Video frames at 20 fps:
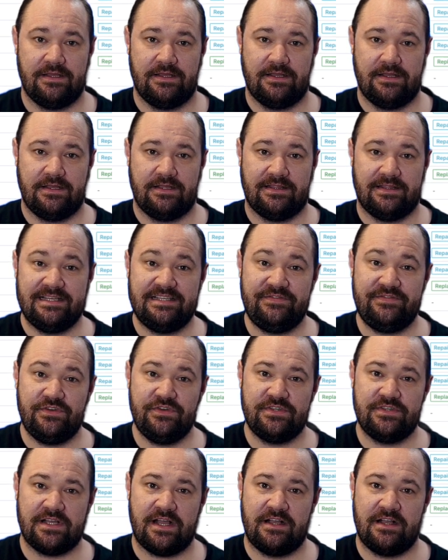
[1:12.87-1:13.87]
List
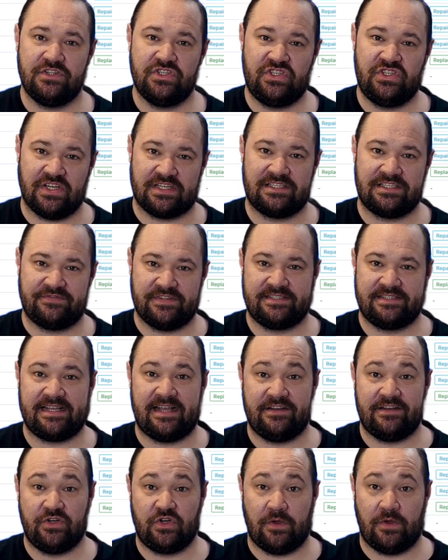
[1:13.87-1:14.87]
views aren't just for
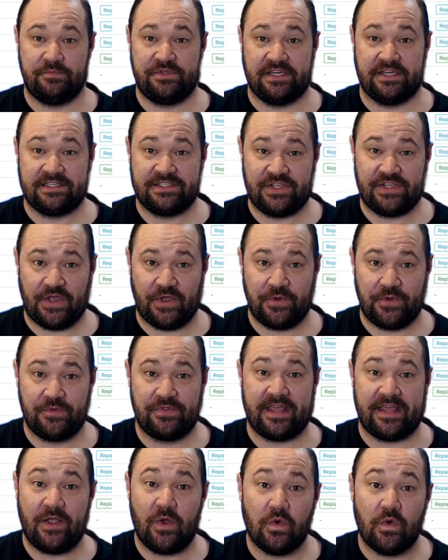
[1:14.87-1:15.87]
standard objects though,
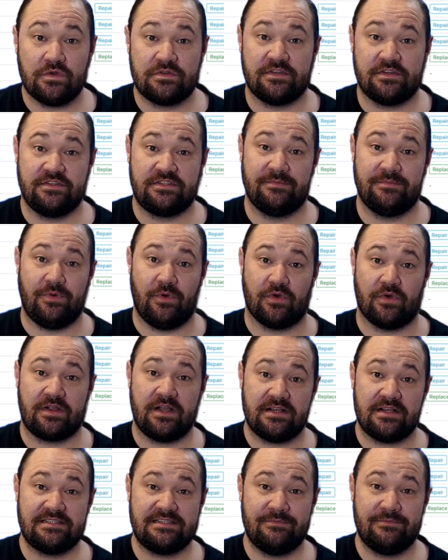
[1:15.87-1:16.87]
they also support
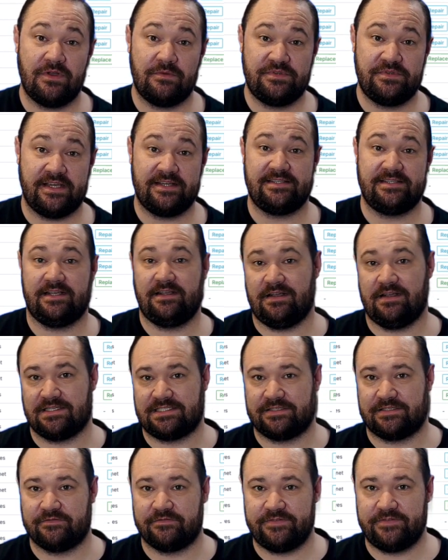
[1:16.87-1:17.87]
custom objects and
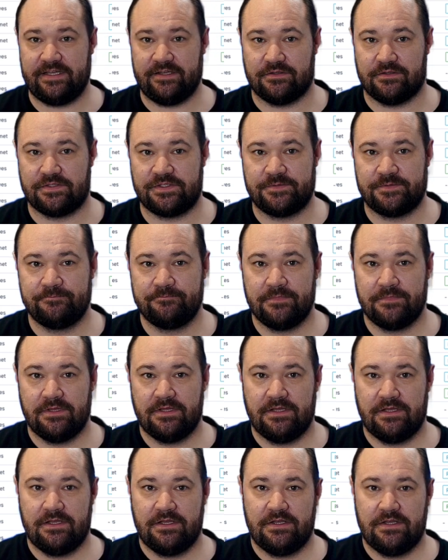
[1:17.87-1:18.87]
custom fields.
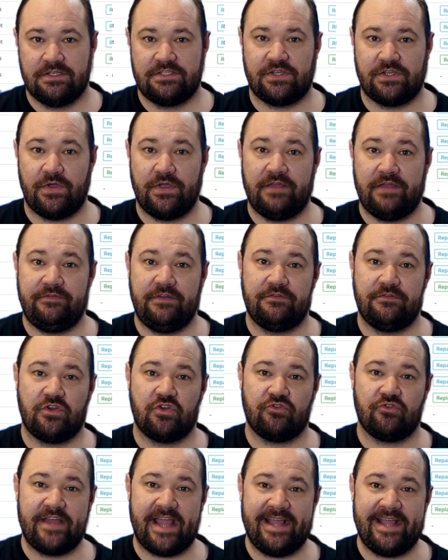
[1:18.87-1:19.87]
So if you've
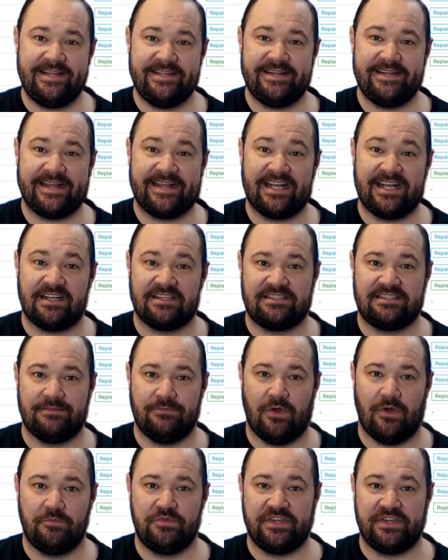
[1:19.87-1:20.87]
created a custom
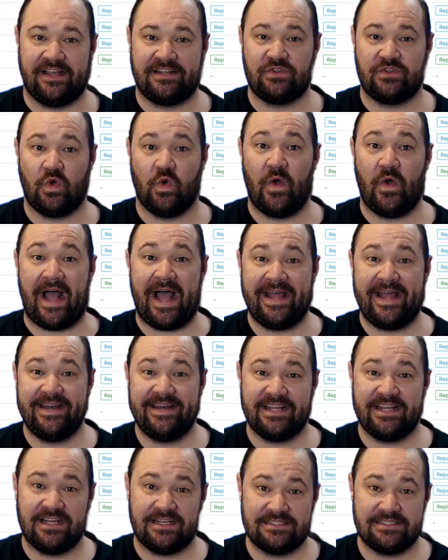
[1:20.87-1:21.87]
object or added
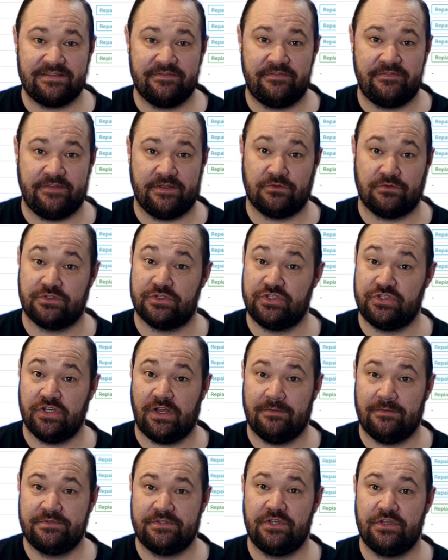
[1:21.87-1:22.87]
a custom field to
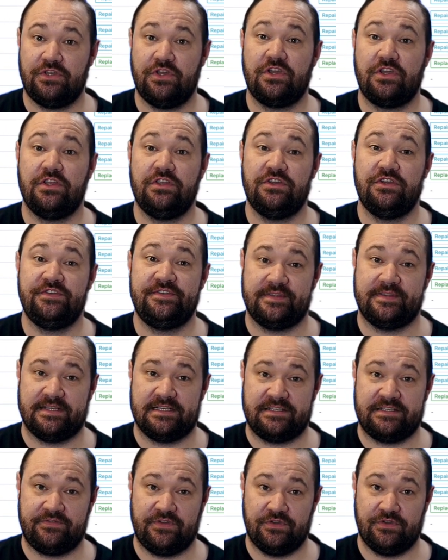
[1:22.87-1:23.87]
jobs, you can use
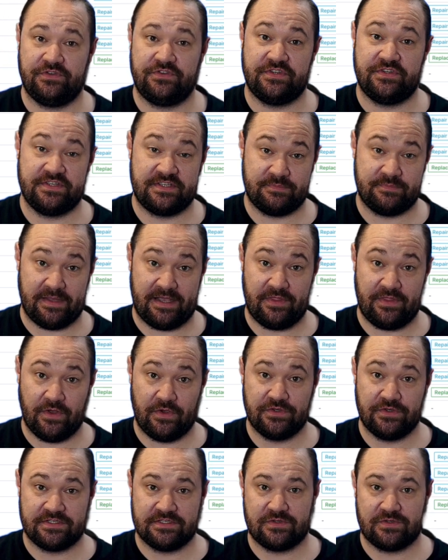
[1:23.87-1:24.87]
list views to display
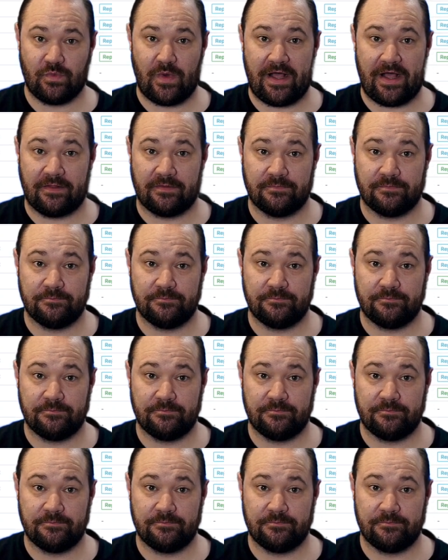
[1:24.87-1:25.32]
those as well.